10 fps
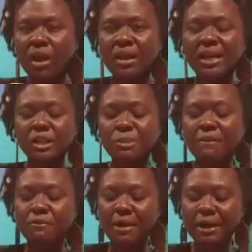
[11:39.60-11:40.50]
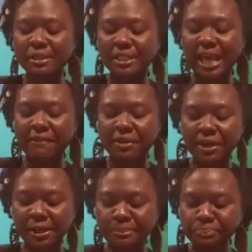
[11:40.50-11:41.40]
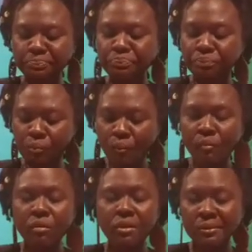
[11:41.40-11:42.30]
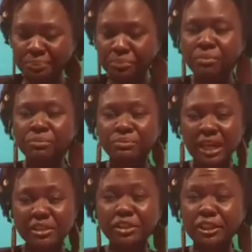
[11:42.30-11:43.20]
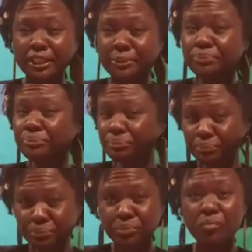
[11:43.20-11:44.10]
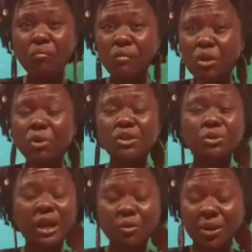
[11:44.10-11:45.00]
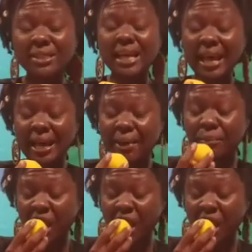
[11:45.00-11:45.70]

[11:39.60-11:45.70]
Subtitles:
Yeah, it was about 4 ounces, half a cup. That's good. You want to do it at one time.